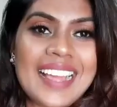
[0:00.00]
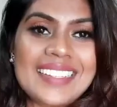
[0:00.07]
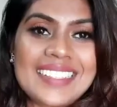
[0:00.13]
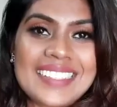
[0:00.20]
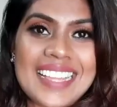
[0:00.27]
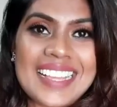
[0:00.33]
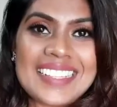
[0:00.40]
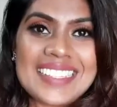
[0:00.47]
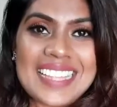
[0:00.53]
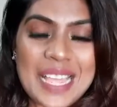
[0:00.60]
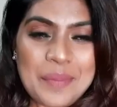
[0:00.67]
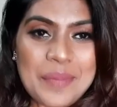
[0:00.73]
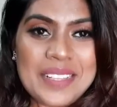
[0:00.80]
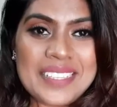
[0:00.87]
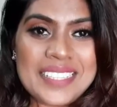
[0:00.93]
Until next
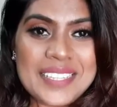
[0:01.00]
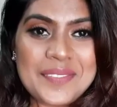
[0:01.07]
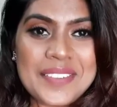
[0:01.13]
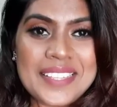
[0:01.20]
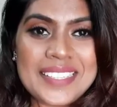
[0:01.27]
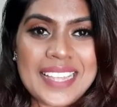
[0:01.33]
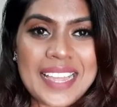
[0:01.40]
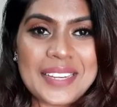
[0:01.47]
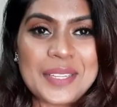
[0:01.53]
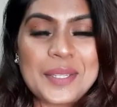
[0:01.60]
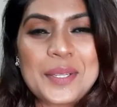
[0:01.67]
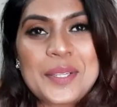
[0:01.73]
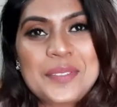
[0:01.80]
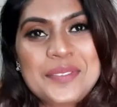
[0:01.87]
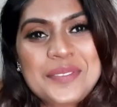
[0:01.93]
time, it's Divya
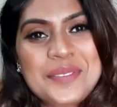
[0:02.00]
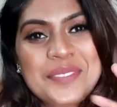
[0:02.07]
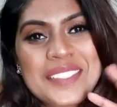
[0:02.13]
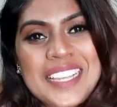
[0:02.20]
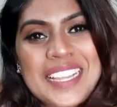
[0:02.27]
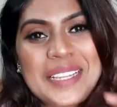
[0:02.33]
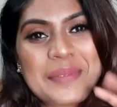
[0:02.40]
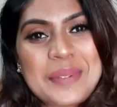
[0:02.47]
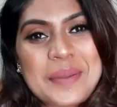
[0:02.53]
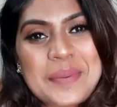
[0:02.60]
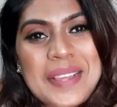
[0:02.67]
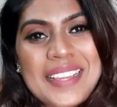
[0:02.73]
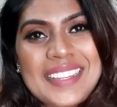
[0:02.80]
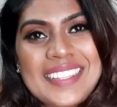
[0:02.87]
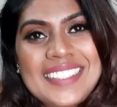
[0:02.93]
signing off. Tada, bye
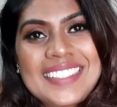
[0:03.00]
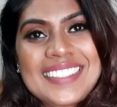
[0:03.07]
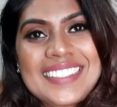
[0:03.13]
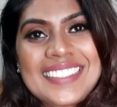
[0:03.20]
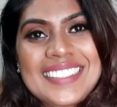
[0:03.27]
bye.